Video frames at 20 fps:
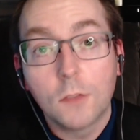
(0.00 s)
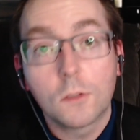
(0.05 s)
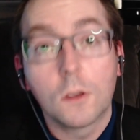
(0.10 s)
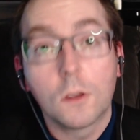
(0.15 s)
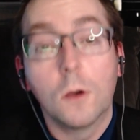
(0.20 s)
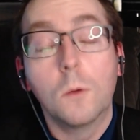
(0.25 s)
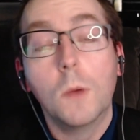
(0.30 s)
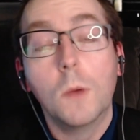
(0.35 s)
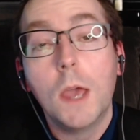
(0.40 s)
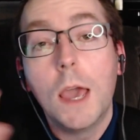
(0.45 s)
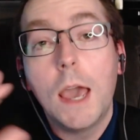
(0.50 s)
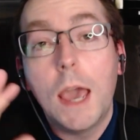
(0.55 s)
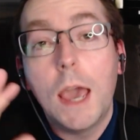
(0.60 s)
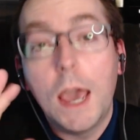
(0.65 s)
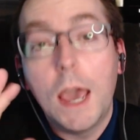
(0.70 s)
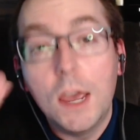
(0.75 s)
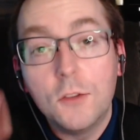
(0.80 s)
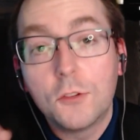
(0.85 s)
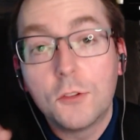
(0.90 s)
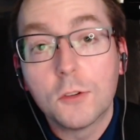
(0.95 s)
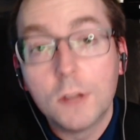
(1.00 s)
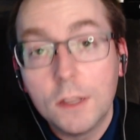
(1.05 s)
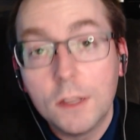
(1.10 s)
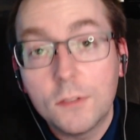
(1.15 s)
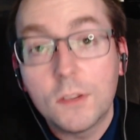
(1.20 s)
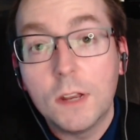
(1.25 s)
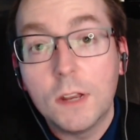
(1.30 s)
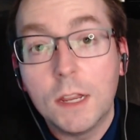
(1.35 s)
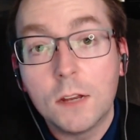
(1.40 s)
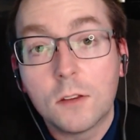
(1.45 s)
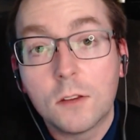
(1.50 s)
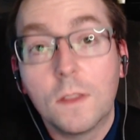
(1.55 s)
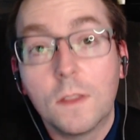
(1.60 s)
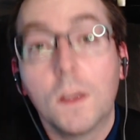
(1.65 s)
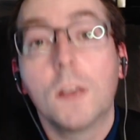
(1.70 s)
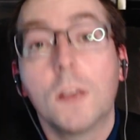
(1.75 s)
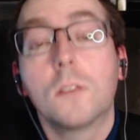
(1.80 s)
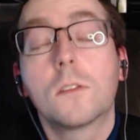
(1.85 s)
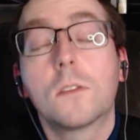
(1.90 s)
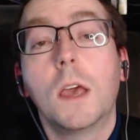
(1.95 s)
So as you're listening to
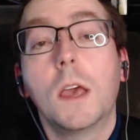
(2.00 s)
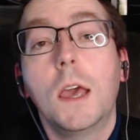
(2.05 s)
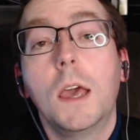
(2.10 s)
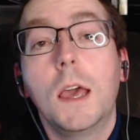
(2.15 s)
this,